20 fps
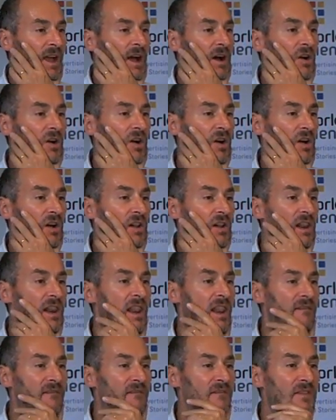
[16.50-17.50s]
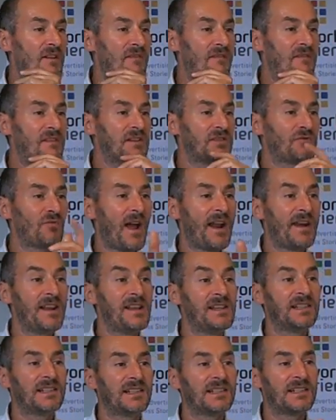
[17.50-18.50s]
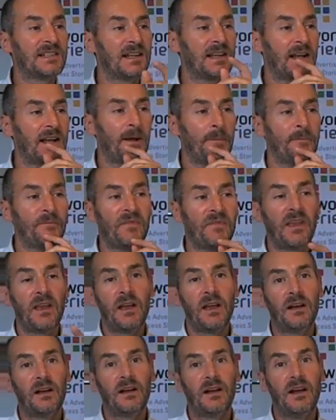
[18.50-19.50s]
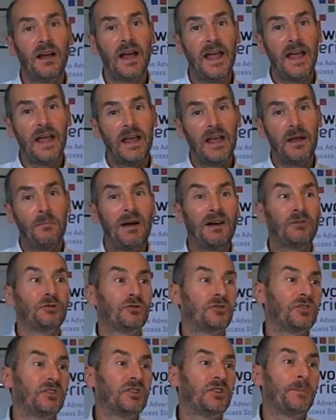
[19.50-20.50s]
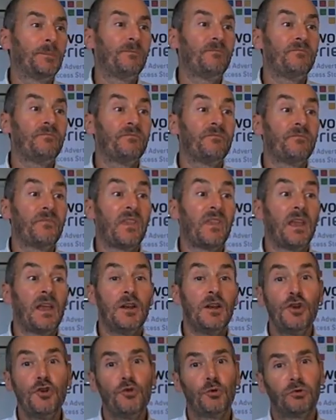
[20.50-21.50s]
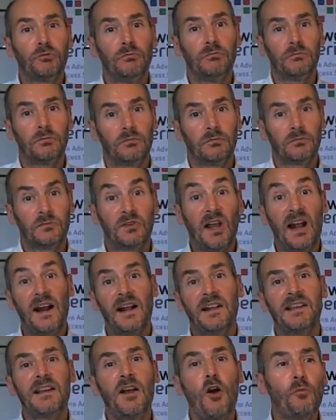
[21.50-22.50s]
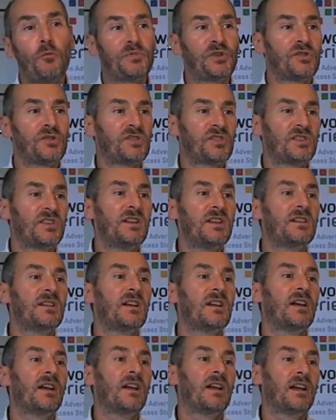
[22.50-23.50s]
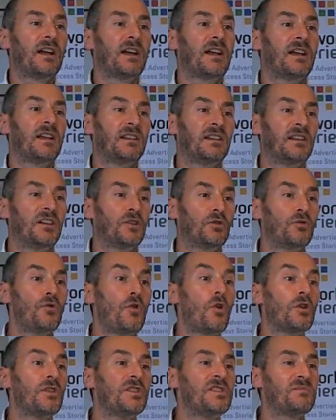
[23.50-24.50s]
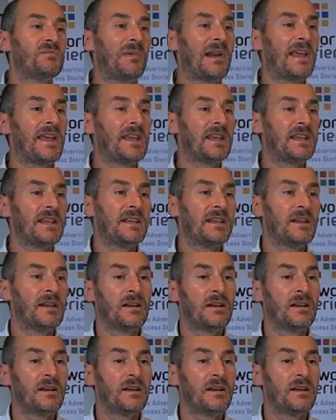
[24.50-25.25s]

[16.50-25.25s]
The first one is about new targeting options in Google Display